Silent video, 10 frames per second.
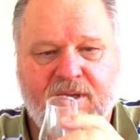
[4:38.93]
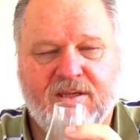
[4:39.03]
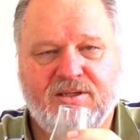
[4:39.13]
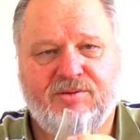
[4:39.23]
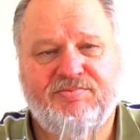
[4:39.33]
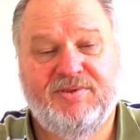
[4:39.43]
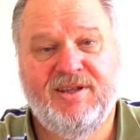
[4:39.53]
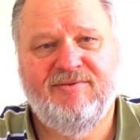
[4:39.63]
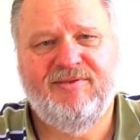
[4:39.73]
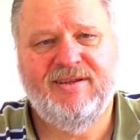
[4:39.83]
So
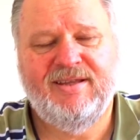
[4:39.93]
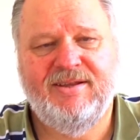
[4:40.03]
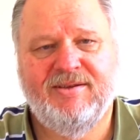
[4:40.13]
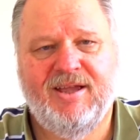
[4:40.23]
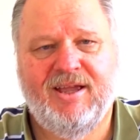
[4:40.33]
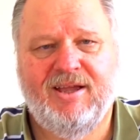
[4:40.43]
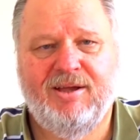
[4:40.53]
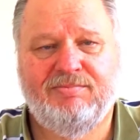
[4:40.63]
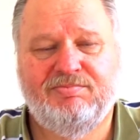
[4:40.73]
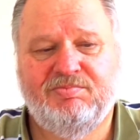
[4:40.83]
definitely
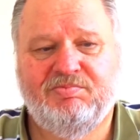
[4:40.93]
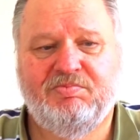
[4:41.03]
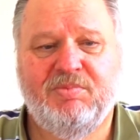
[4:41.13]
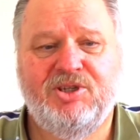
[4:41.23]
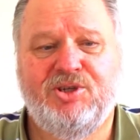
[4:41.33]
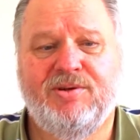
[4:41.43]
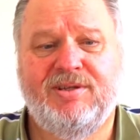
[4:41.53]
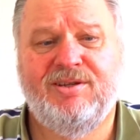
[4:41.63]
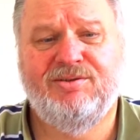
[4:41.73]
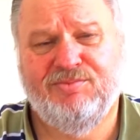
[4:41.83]

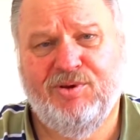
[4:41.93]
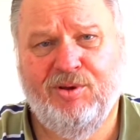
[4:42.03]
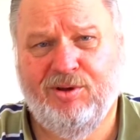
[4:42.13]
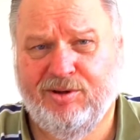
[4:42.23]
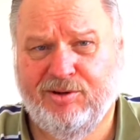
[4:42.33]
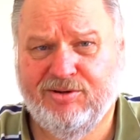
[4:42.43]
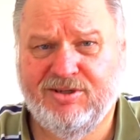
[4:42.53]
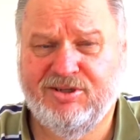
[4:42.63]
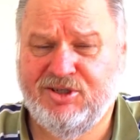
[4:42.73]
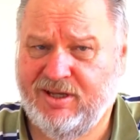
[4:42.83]
matured in
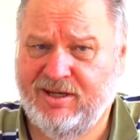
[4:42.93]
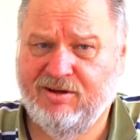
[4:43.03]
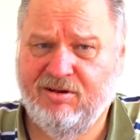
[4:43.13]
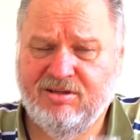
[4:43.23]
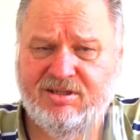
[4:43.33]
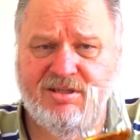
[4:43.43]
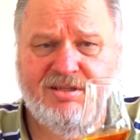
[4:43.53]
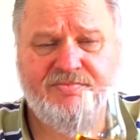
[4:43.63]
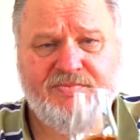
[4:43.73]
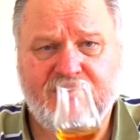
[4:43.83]
oloroso sherry casks.